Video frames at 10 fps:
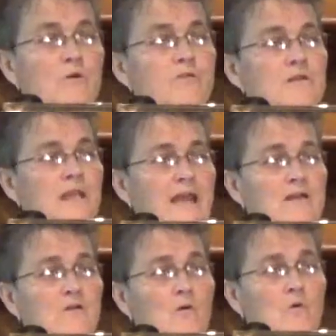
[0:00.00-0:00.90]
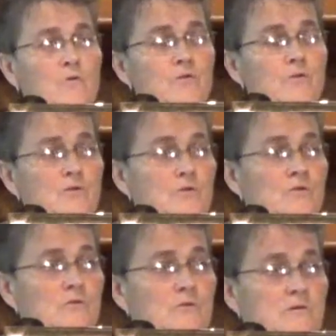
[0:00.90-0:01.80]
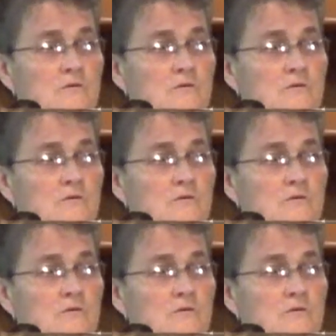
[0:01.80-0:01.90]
will the landowner do?